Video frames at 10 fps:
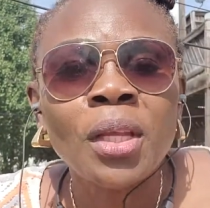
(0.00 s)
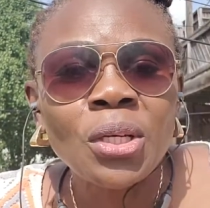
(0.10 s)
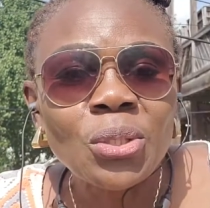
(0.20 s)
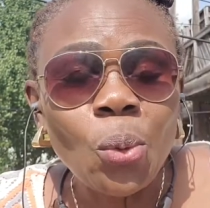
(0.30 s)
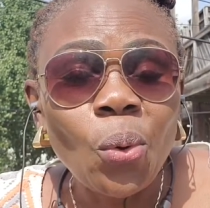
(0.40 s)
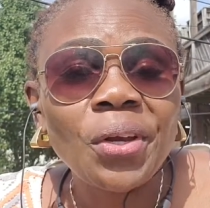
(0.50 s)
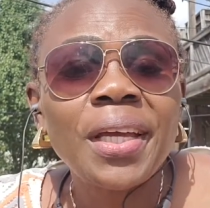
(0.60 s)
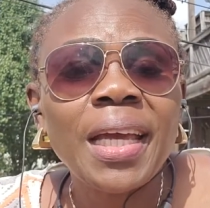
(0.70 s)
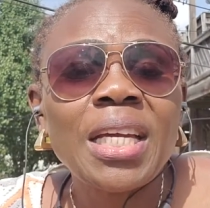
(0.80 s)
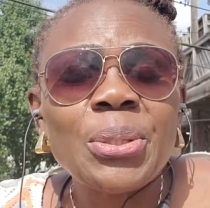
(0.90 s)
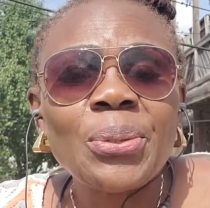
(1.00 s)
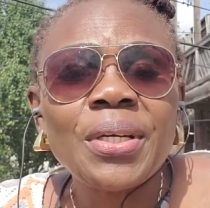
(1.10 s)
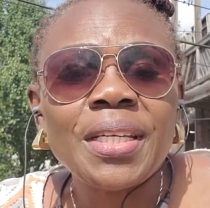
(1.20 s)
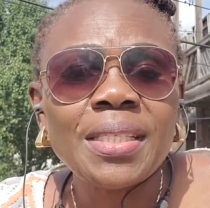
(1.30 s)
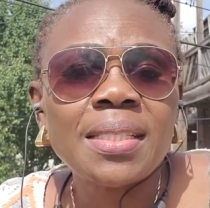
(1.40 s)
So what you can
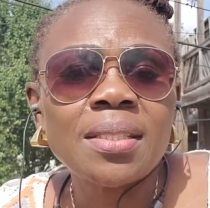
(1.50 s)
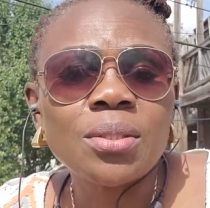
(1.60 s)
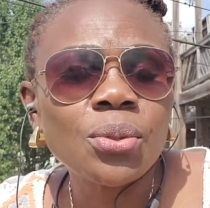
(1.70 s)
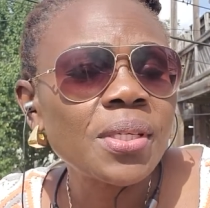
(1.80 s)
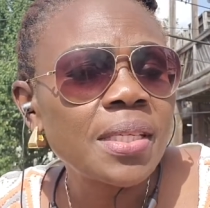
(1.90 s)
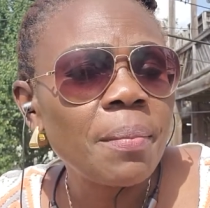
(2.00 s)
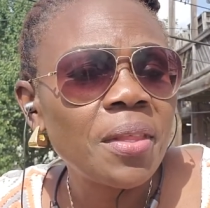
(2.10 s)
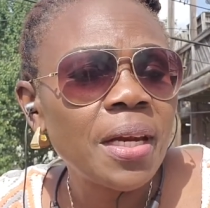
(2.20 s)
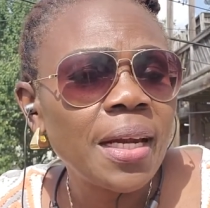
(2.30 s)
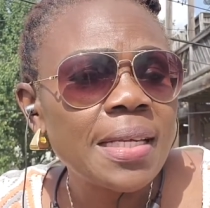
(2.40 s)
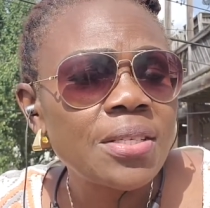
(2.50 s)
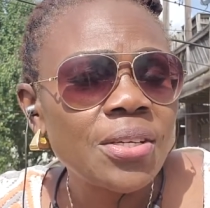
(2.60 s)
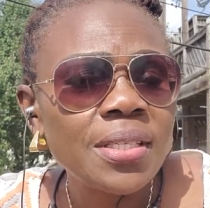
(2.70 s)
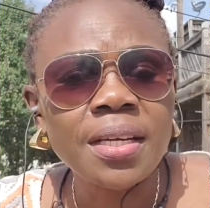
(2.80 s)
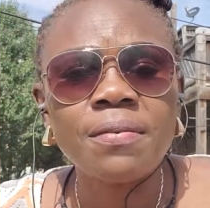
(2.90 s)
do is do the same thing that I
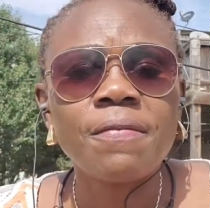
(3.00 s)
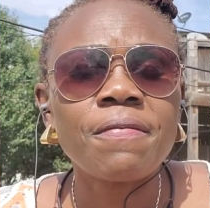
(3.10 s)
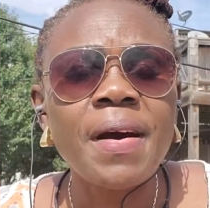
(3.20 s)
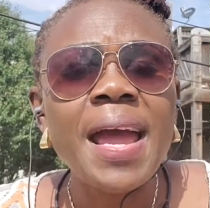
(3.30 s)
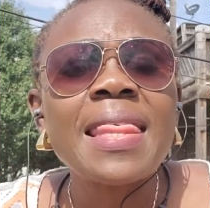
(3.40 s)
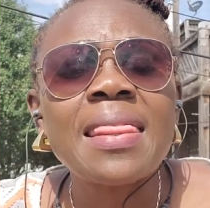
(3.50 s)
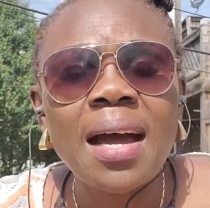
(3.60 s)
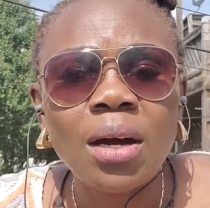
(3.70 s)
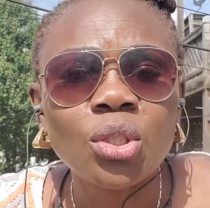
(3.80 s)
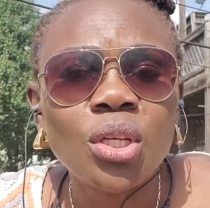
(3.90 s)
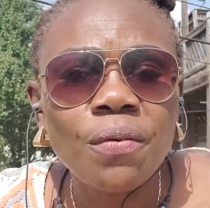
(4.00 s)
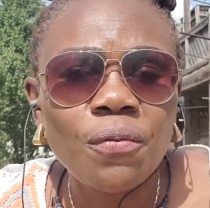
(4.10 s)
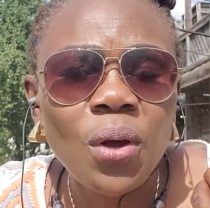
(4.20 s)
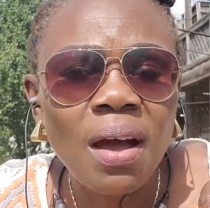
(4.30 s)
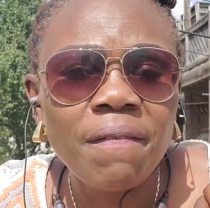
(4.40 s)
just said. Find out
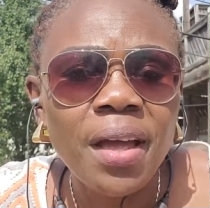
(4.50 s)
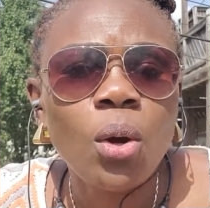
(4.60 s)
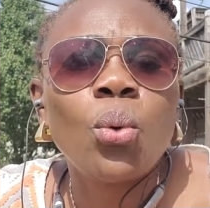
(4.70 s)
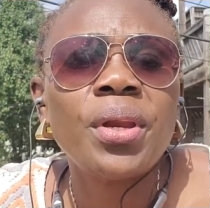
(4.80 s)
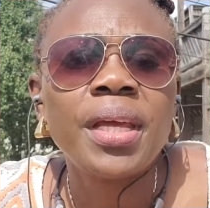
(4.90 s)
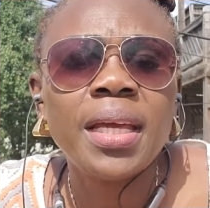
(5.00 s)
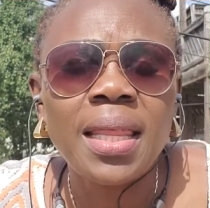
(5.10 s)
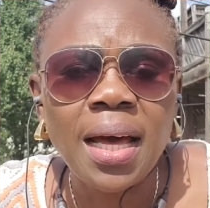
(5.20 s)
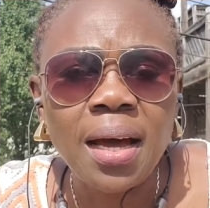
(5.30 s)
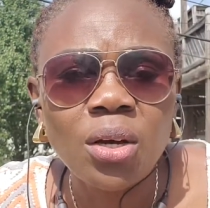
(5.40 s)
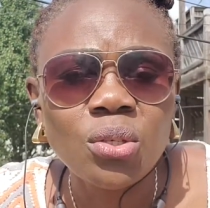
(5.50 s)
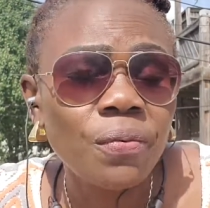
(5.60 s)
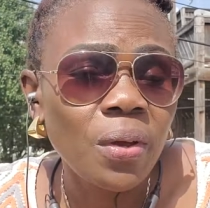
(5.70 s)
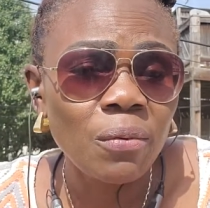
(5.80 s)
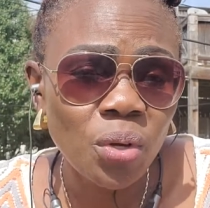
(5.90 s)
if you have equity in that house.
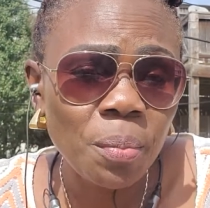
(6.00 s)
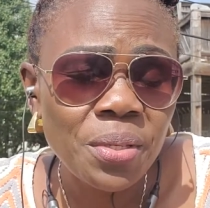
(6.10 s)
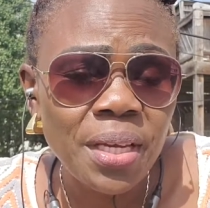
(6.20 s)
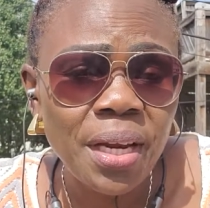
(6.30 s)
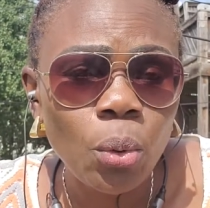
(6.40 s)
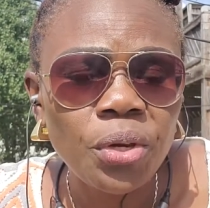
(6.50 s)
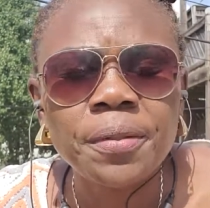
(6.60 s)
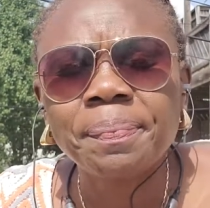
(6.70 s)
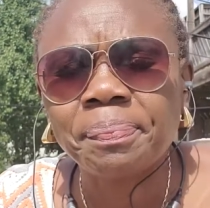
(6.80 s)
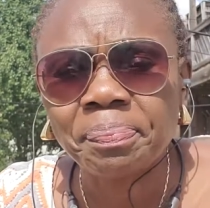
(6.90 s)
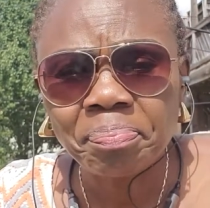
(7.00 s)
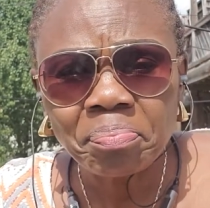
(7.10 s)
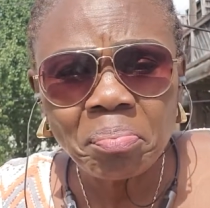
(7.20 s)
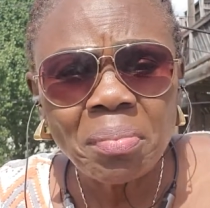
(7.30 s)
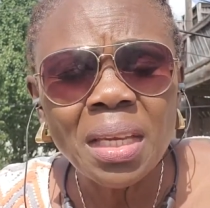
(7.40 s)
If you have 20% equity,
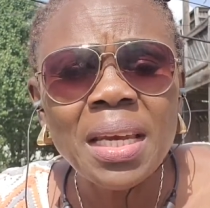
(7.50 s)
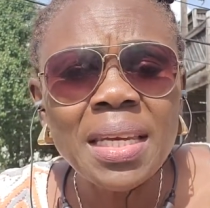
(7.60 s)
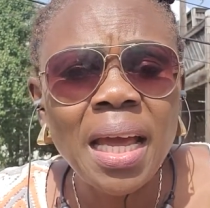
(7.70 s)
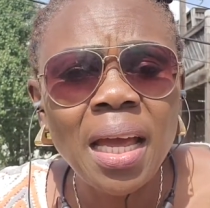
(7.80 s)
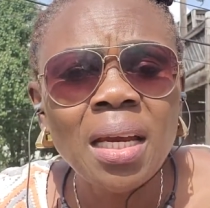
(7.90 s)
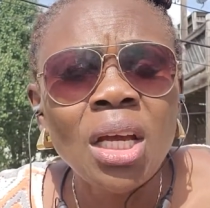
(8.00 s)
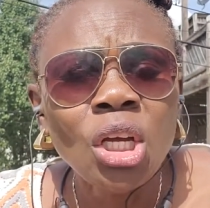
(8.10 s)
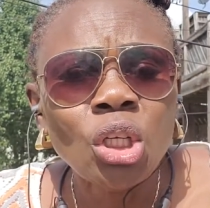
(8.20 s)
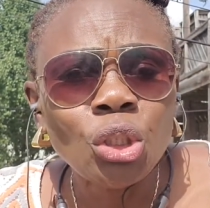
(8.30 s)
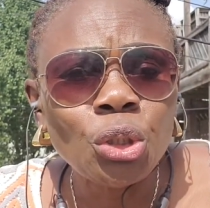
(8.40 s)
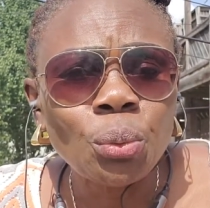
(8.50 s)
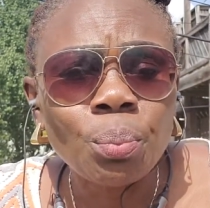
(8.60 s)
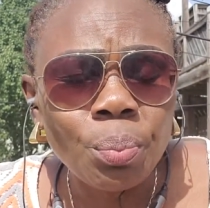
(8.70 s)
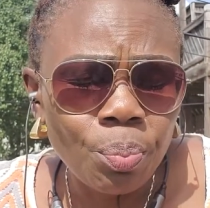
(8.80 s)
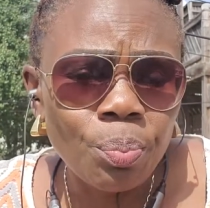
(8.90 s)
then you should
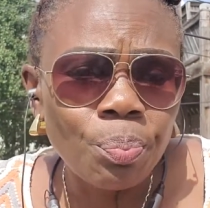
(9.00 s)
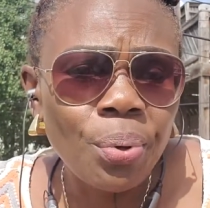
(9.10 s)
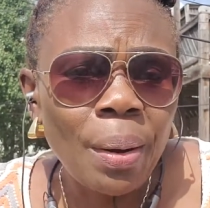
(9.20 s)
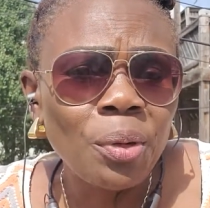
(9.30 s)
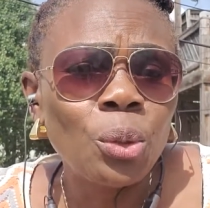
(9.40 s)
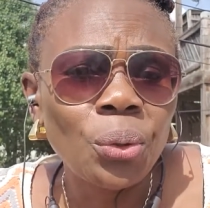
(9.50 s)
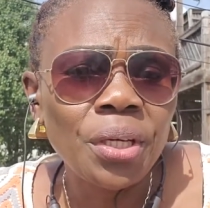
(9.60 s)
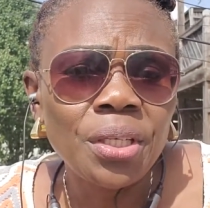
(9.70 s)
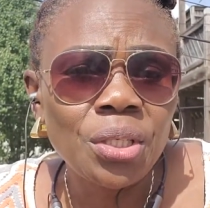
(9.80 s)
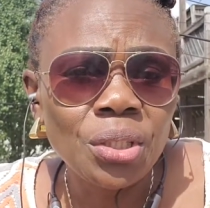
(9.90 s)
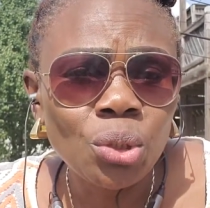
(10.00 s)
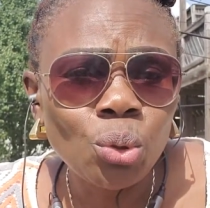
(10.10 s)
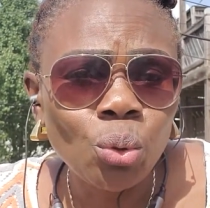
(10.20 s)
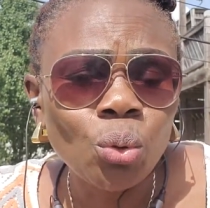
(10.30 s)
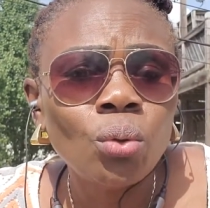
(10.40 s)
probably look
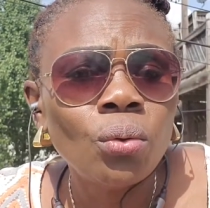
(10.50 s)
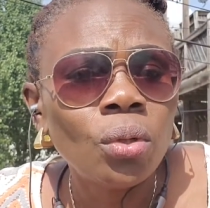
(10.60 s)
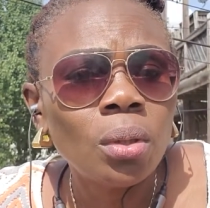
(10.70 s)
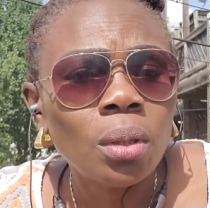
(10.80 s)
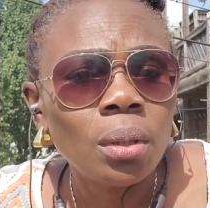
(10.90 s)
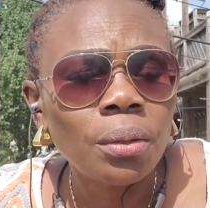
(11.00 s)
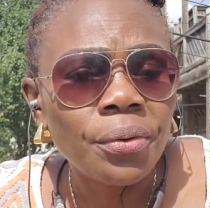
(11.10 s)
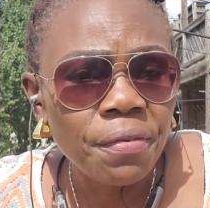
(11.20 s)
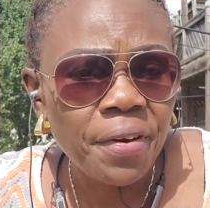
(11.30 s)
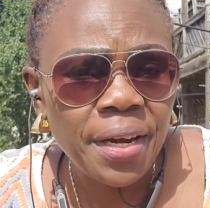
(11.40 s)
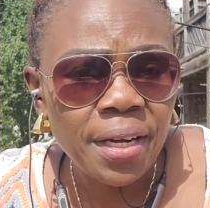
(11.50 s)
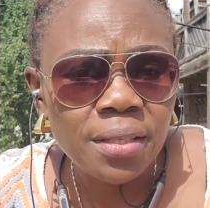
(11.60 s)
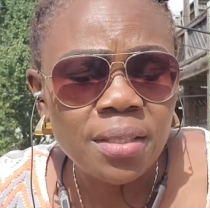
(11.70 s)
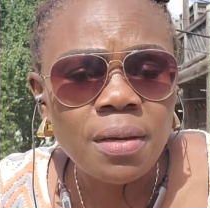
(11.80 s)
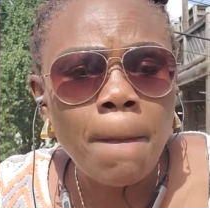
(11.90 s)
into
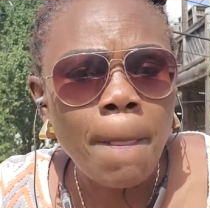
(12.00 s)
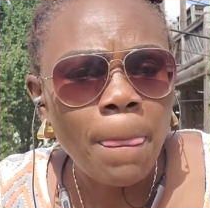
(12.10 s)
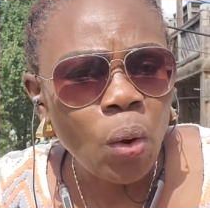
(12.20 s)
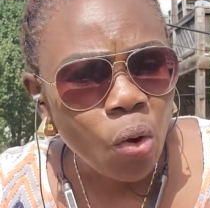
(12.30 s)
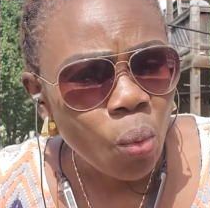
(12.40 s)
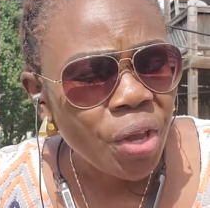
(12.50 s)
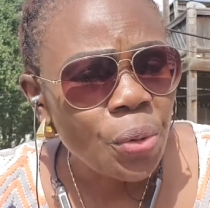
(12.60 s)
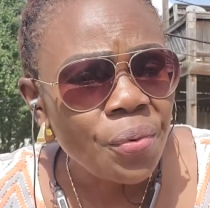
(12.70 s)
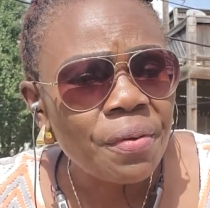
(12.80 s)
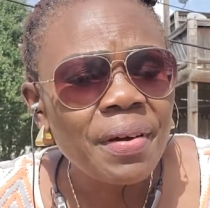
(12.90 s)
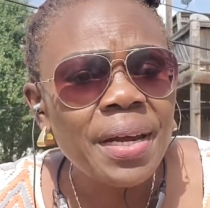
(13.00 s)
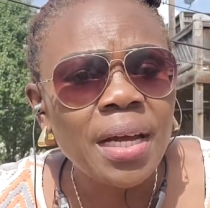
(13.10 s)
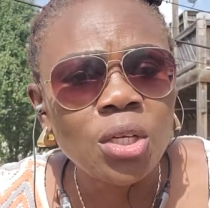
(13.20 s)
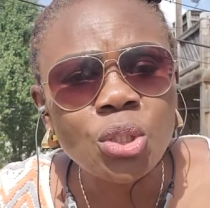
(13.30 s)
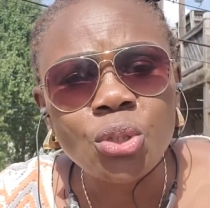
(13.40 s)
refinance, because when you
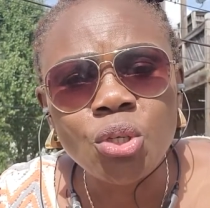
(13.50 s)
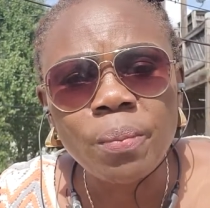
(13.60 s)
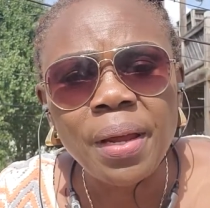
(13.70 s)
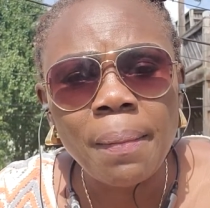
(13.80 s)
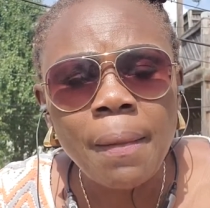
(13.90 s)
refinance, you drop that